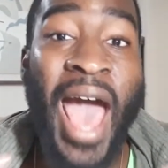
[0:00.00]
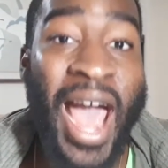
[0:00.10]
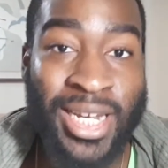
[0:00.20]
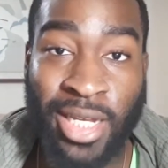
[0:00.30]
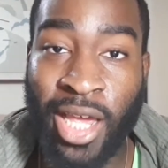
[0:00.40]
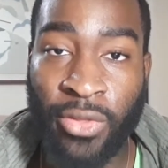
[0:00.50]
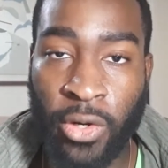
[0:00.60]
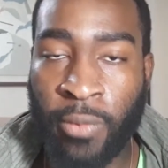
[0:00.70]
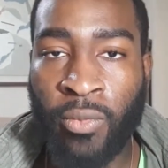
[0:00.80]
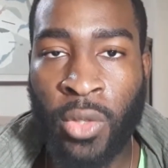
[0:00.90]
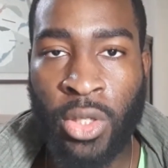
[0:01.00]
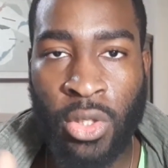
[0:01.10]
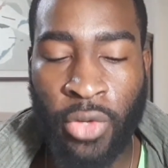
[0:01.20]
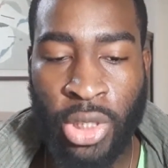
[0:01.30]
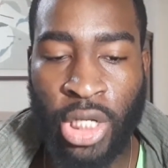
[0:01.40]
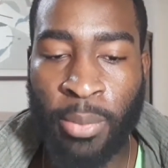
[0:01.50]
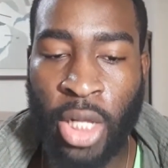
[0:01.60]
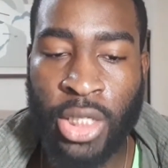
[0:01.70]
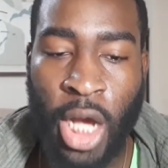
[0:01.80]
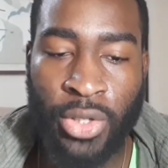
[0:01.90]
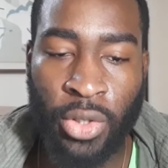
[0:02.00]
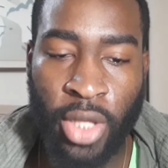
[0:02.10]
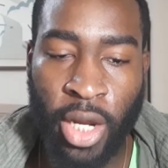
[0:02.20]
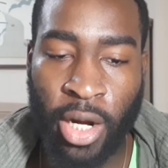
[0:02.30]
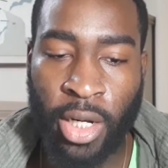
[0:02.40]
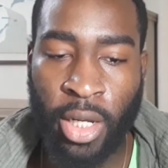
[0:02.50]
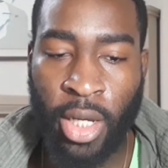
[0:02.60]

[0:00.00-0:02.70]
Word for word: act together. So there's a double entendre there.